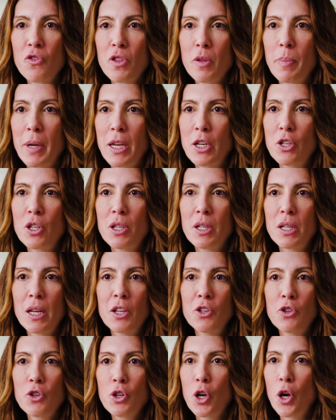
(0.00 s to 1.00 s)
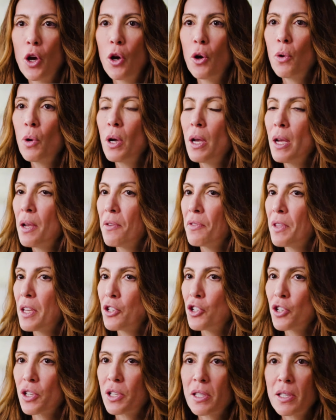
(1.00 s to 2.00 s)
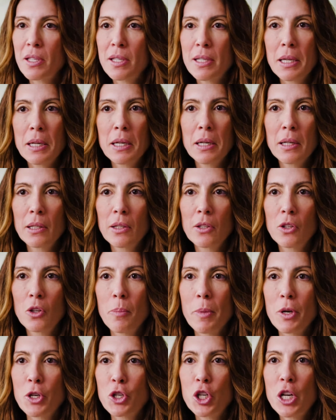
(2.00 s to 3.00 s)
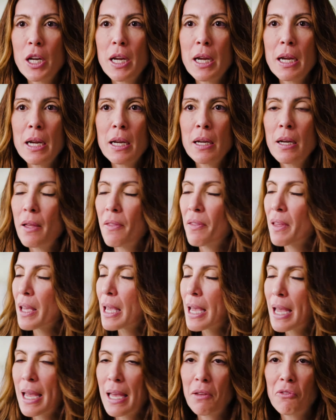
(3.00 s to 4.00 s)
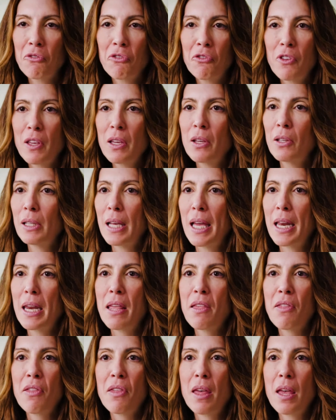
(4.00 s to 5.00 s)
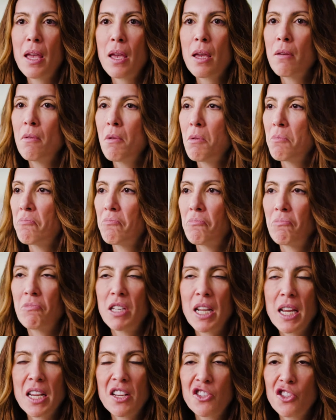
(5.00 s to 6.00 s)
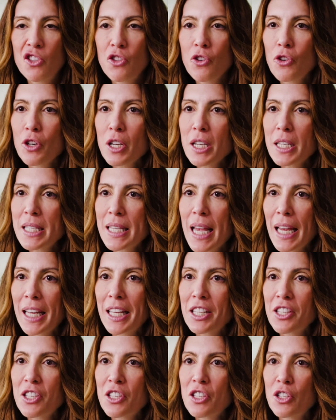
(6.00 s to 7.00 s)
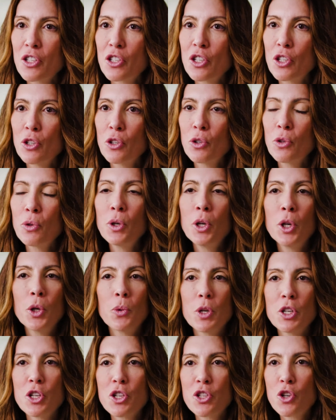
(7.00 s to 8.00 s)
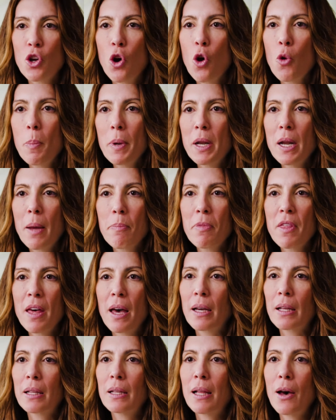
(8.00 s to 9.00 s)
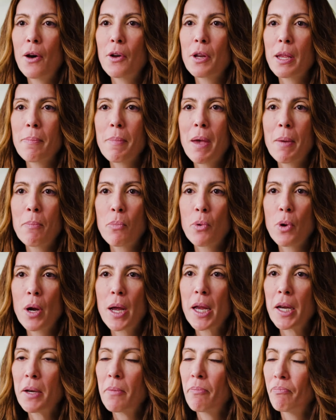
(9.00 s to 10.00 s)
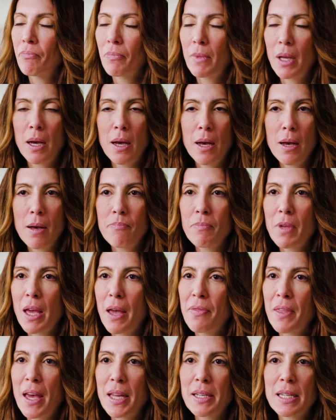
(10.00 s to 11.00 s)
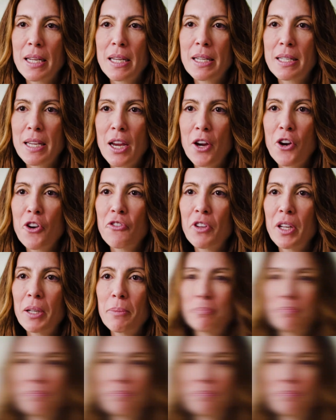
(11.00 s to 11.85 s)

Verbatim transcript: for the patient to undergo. They just sit at a little machine, they can't feel anything. It takes 30 seconds to do. We just open up that cloudy membrane um, and that takes care of it